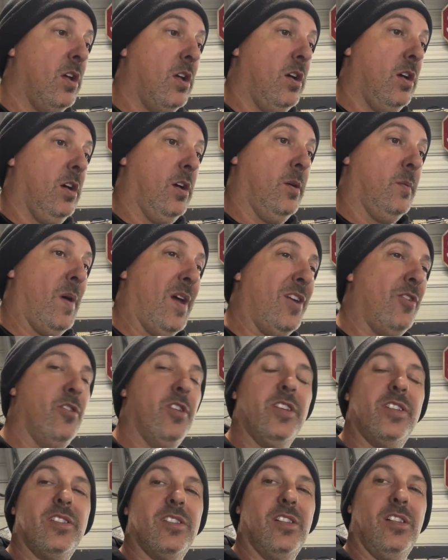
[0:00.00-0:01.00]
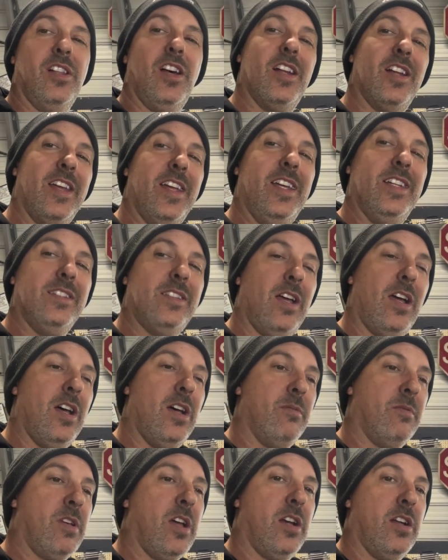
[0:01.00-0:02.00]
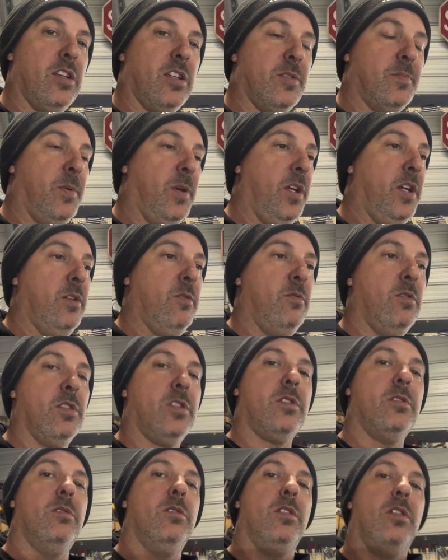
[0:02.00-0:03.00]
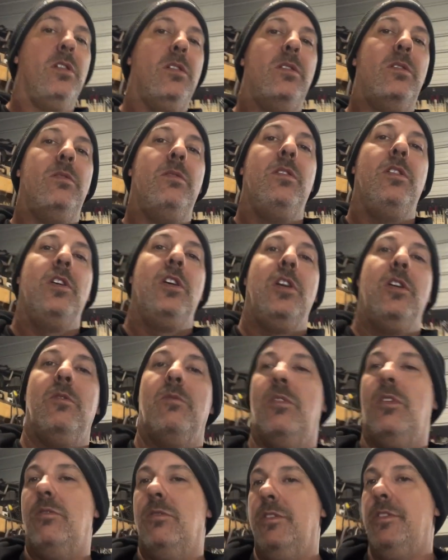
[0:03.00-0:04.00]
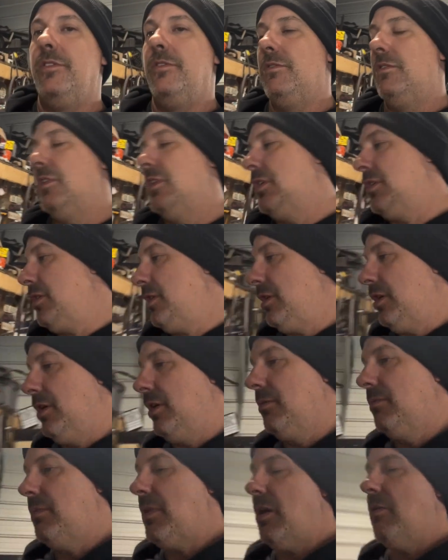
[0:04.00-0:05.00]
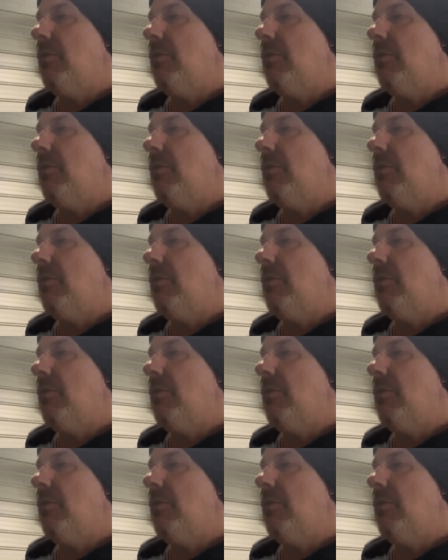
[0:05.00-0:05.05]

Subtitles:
I know this is a lot of head time, kind of explaining what's going on, what we're doing. I'll